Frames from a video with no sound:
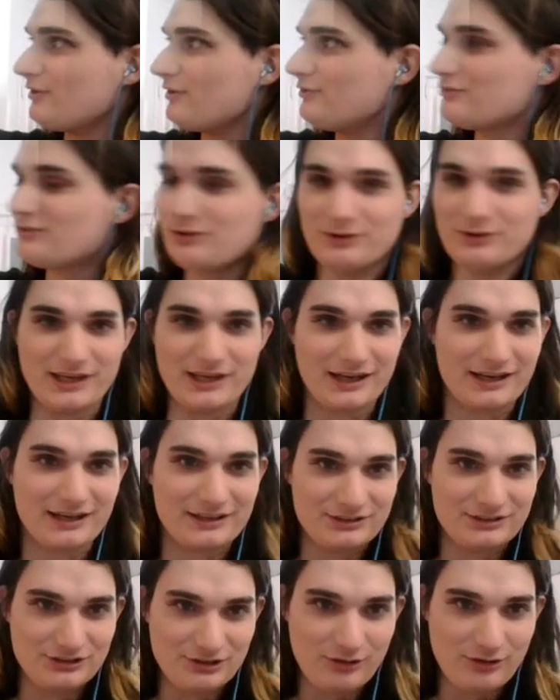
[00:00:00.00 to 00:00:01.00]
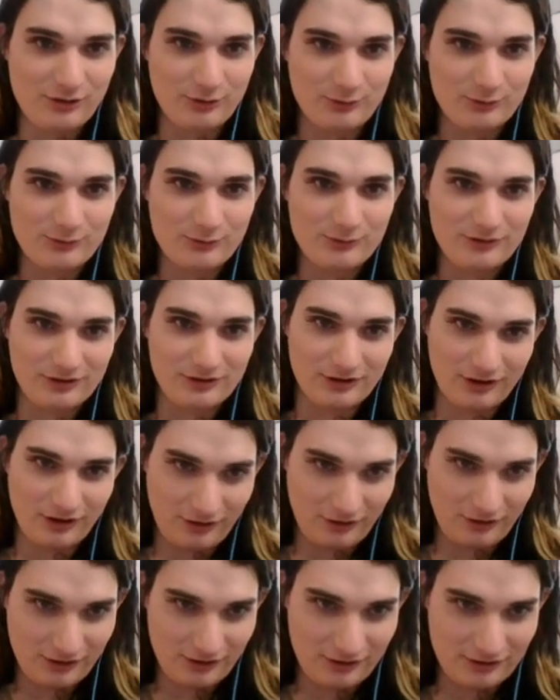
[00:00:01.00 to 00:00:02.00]
so yeah, you
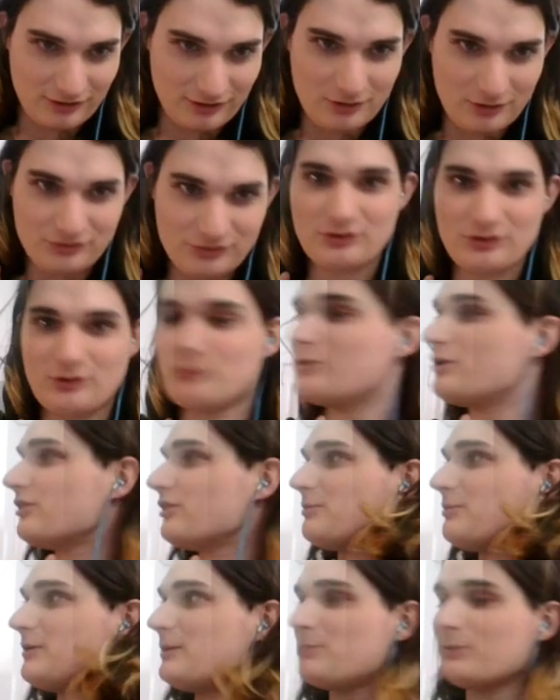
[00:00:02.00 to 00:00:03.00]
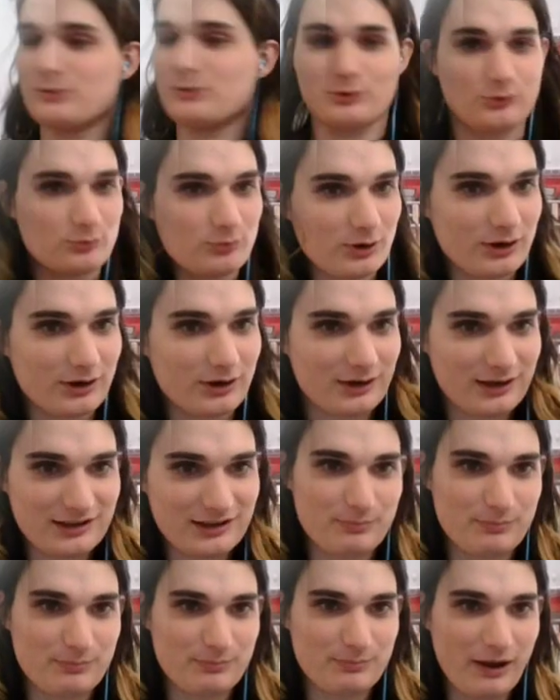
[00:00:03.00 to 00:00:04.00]
are also one of the people whose work
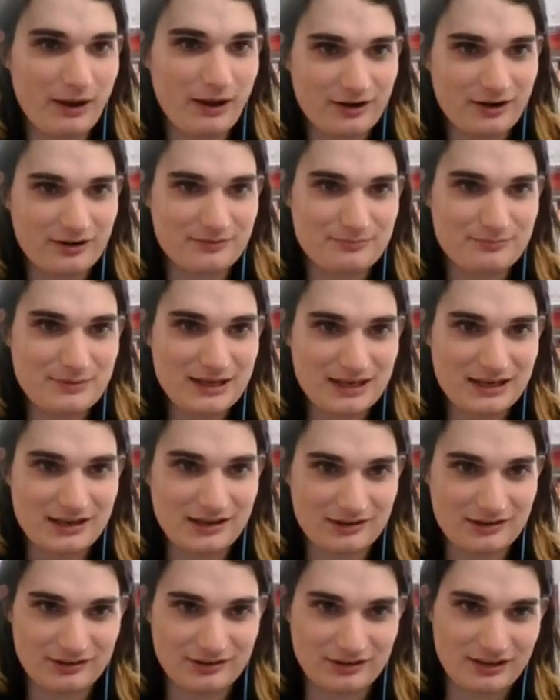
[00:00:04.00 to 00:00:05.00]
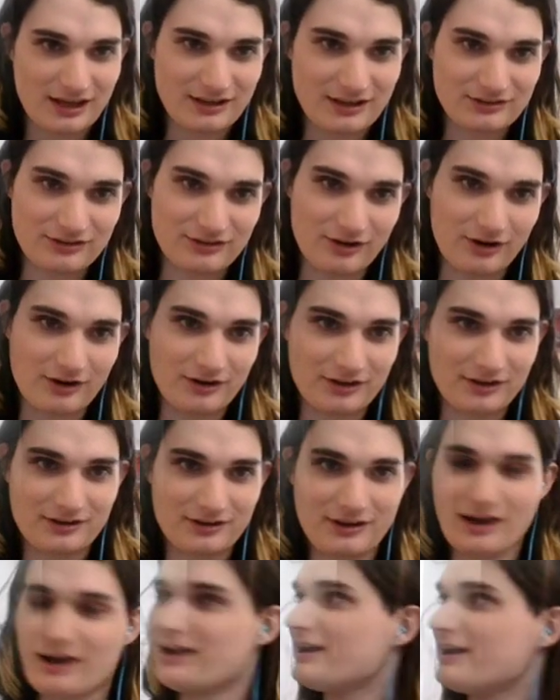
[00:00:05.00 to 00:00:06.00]
inspired me to get started.
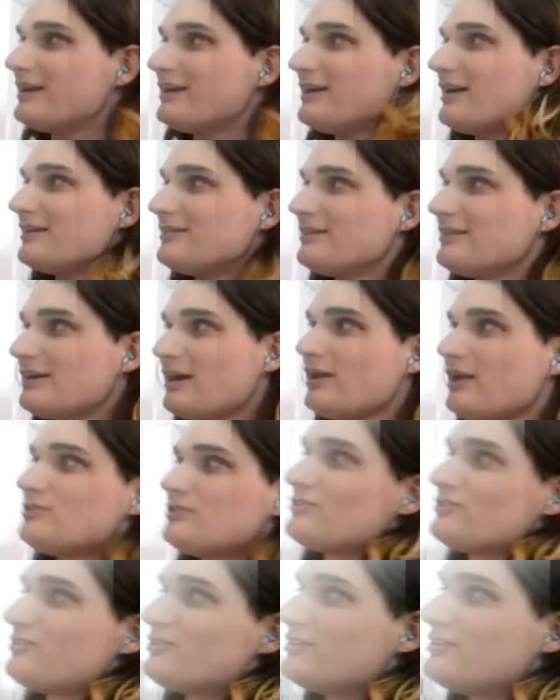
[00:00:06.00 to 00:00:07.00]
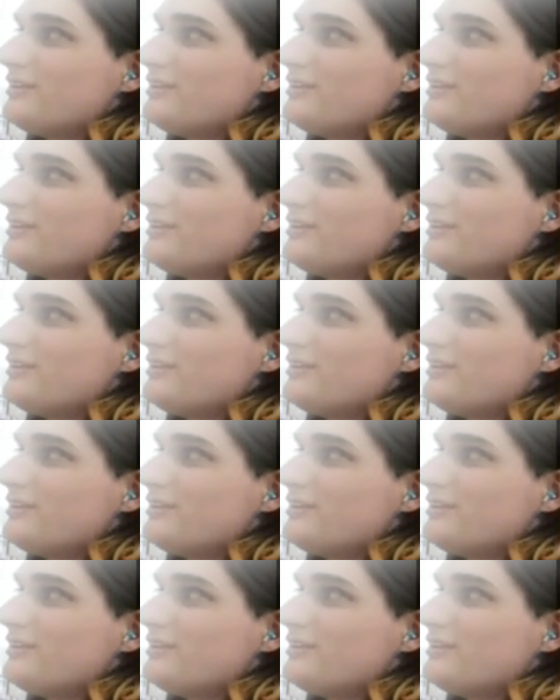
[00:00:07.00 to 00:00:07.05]
I think I just